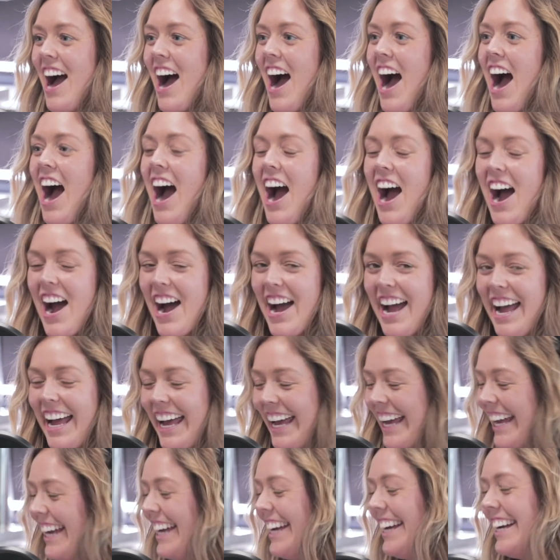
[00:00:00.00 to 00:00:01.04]
Oh,
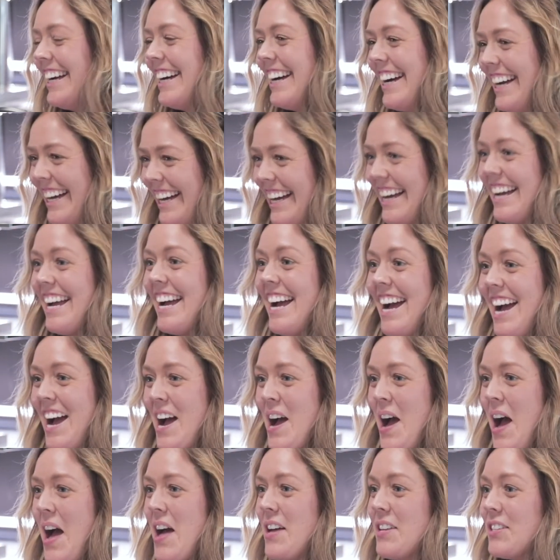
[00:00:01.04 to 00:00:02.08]
she
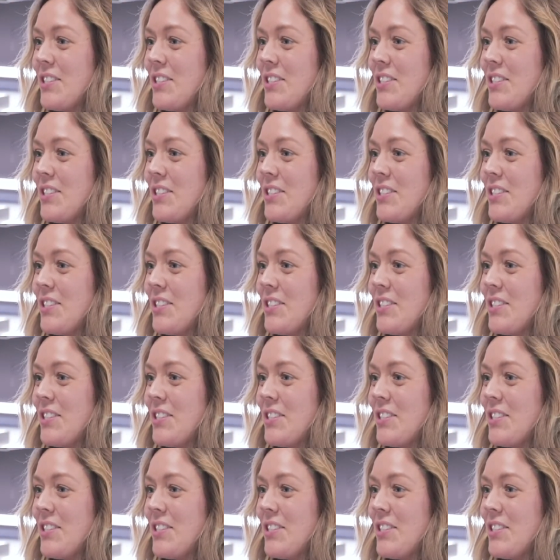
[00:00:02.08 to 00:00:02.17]
is. She truly